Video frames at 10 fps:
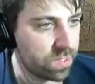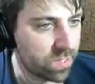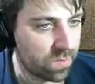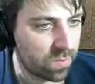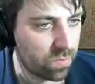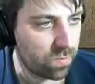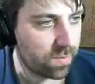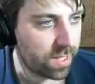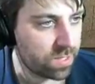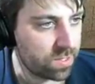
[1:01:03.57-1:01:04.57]
just so it all
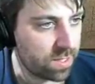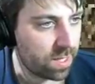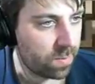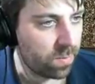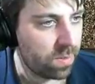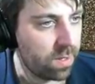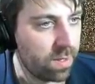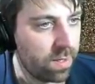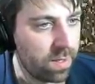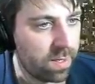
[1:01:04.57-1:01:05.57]
matches up.
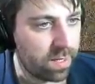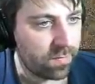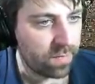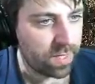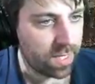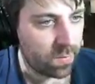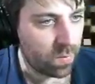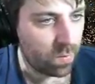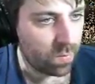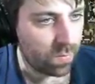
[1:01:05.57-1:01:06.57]
And if we come
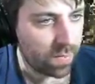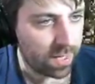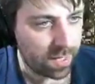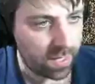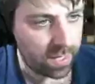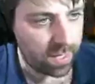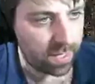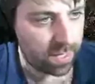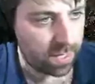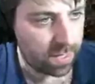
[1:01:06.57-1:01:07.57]
all the way
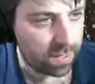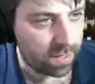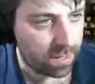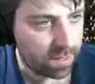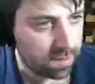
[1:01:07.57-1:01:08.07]
in...